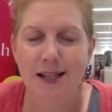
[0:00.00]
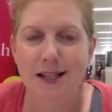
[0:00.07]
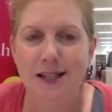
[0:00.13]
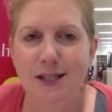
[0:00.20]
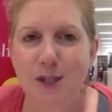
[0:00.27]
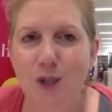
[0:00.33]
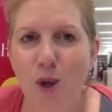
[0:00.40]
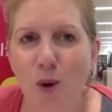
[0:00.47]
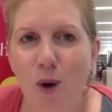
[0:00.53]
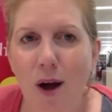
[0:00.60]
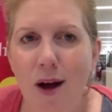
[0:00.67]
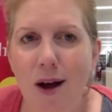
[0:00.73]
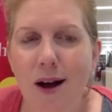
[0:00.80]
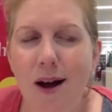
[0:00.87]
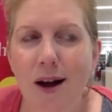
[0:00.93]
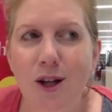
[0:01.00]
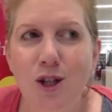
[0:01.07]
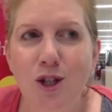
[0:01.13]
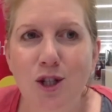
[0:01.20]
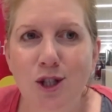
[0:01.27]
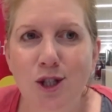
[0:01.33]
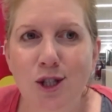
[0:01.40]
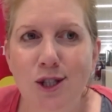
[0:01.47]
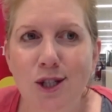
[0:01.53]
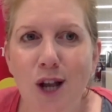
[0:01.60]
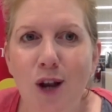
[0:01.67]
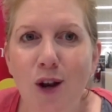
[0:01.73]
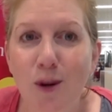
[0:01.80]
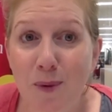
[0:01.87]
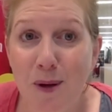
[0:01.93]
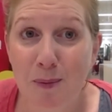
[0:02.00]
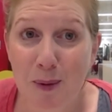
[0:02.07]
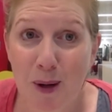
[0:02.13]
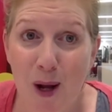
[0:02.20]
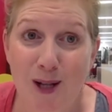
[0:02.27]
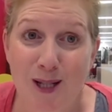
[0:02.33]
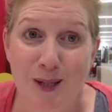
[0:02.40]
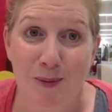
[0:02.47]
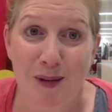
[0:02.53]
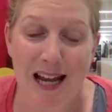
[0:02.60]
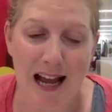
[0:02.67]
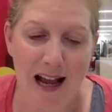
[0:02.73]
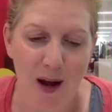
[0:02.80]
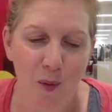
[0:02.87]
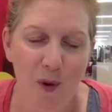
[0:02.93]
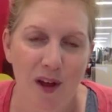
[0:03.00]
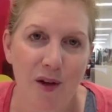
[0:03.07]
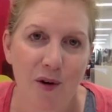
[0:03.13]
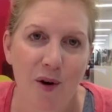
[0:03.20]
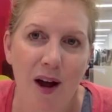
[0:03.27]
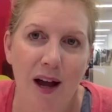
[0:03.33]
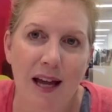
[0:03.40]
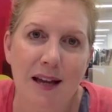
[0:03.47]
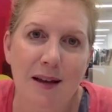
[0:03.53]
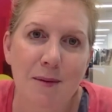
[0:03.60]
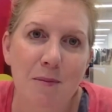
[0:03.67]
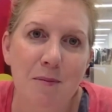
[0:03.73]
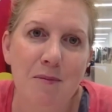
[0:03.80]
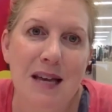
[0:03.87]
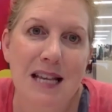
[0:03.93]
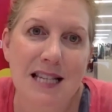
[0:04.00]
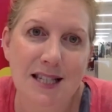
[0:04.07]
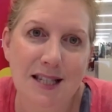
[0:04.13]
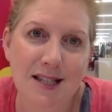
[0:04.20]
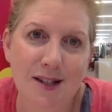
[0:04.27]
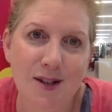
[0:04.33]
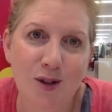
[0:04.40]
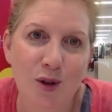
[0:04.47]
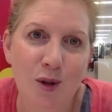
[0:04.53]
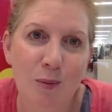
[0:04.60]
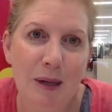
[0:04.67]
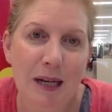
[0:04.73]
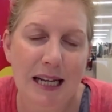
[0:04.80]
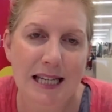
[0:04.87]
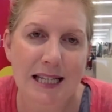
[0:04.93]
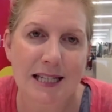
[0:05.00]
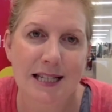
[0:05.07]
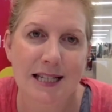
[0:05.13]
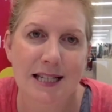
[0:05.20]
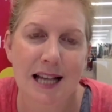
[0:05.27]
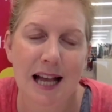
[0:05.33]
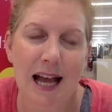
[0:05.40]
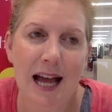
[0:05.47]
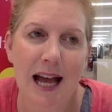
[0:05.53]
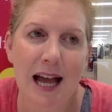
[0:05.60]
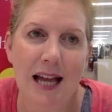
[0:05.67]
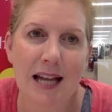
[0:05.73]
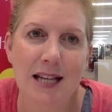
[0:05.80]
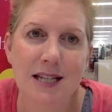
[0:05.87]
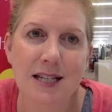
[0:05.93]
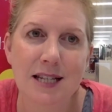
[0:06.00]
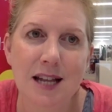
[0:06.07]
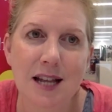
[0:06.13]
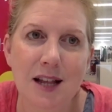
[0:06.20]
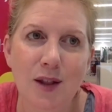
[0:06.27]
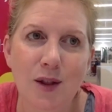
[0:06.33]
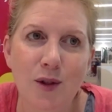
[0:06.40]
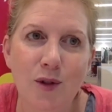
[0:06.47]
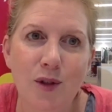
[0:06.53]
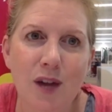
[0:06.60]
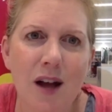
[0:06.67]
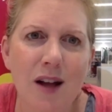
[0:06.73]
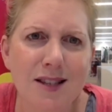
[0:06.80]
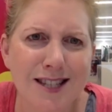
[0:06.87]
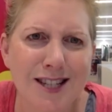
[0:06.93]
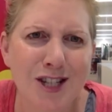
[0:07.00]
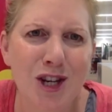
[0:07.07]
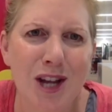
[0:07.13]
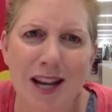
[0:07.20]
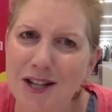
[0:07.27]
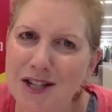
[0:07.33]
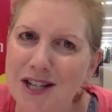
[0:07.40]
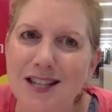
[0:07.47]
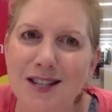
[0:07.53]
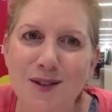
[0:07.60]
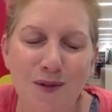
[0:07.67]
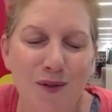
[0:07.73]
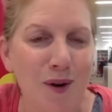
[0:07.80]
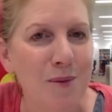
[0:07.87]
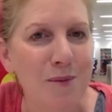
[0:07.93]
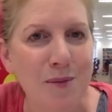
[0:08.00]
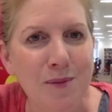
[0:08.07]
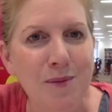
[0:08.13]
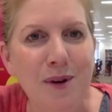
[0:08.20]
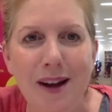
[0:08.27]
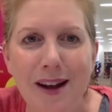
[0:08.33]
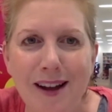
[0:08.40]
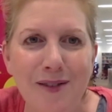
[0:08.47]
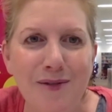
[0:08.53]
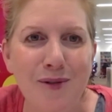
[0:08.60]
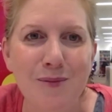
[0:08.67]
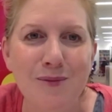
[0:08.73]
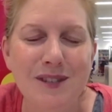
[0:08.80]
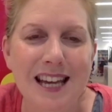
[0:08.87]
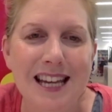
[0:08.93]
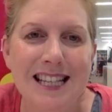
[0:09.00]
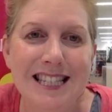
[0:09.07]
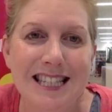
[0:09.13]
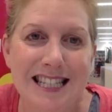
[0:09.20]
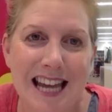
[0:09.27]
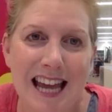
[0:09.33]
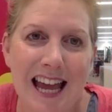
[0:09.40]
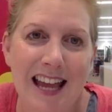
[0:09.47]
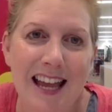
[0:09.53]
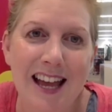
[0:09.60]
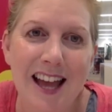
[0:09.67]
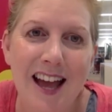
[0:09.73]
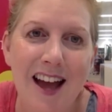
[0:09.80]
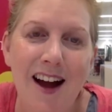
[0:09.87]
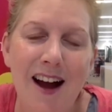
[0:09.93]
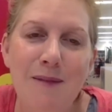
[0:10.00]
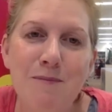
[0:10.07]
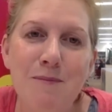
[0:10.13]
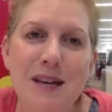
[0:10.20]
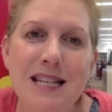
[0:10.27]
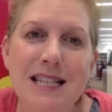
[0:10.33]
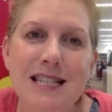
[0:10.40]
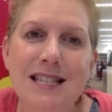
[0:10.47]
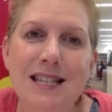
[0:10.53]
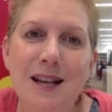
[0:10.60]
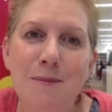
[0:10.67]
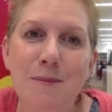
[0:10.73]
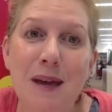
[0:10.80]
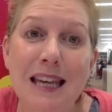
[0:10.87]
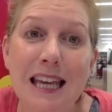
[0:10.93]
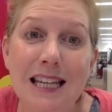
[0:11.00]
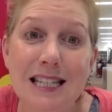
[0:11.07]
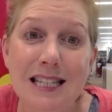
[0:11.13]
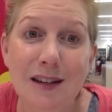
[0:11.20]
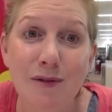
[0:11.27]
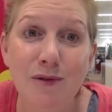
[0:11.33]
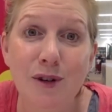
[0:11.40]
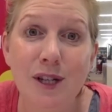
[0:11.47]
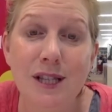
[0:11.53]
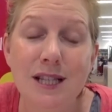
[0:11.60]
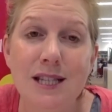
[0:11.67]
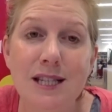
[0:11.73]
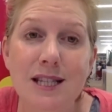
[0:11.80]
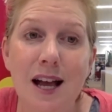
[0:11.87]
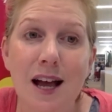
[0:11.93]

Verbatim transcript: So a lot of people ask me now whether I miss the police, and the answer changes from day to day. I miss making a difference.